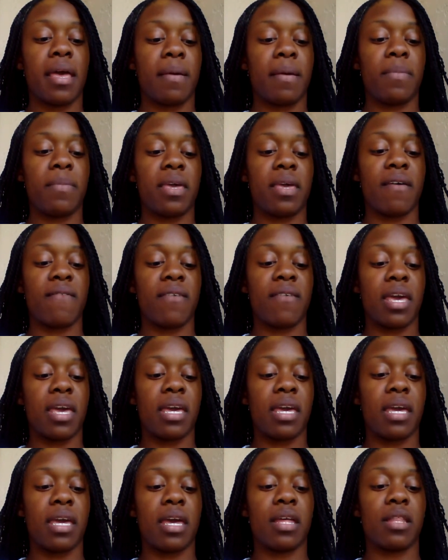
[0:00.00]

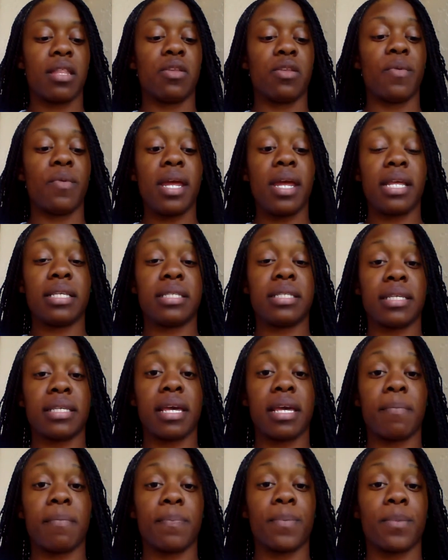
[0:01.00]
PFA and written exam,
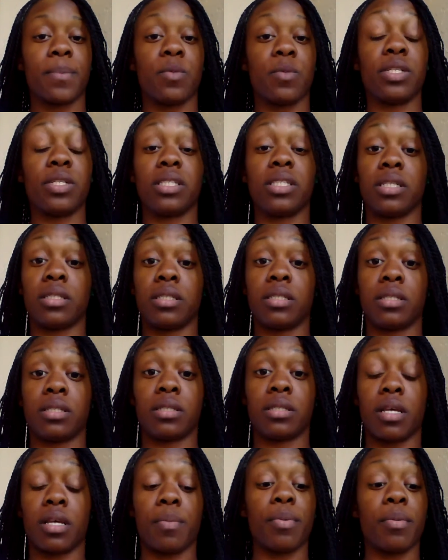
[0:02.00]
which is
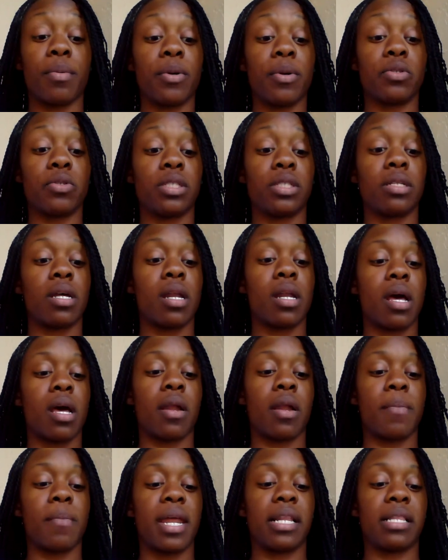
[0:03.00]
a promotion
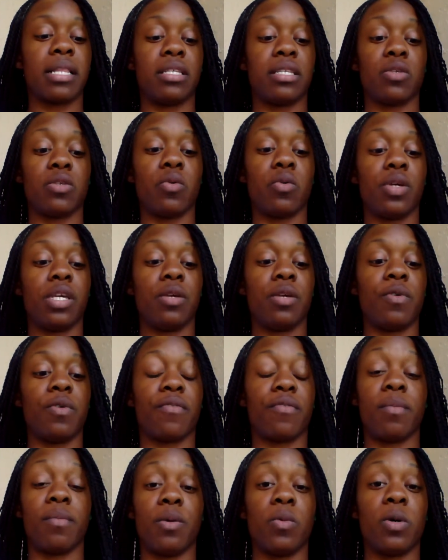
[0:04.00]
automatically. So he went
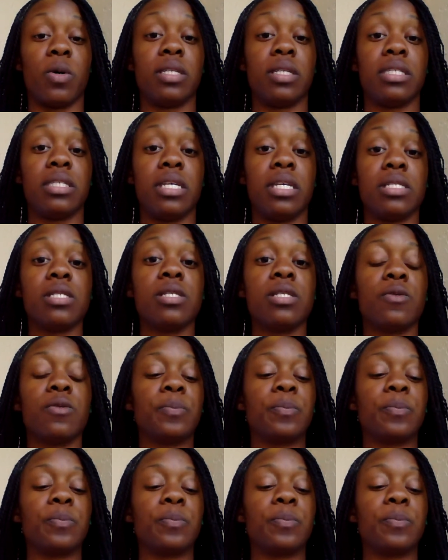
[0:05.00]
from E1 to E2.